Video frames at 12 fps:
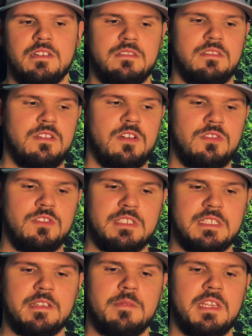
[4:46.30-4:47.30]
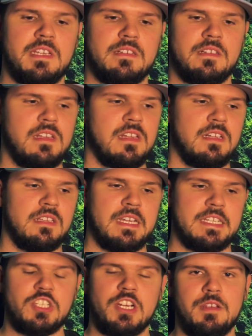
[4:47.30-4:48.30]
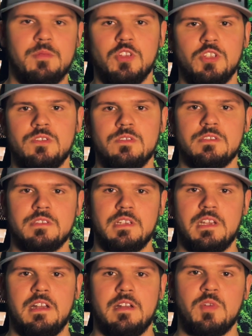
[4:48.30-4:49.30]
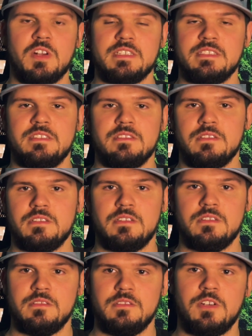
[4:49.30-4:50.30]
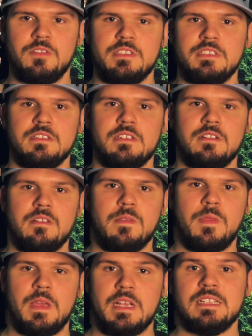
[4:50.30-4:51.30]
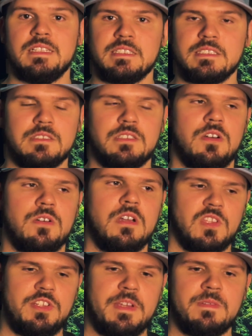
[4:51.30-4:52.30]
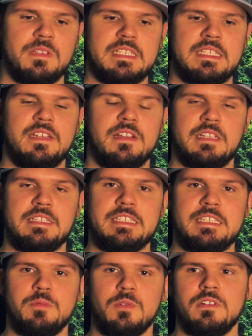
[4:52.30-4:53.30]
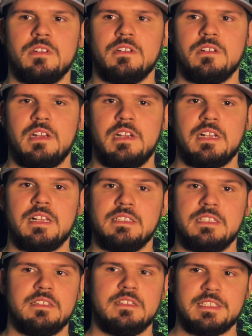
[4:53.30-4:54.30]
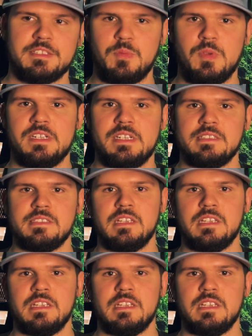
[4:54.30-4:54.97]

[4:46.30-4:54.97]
you know, using something like cherry blues, because these are, these are thick clicks, so you definitely get a deeper, clickier experience.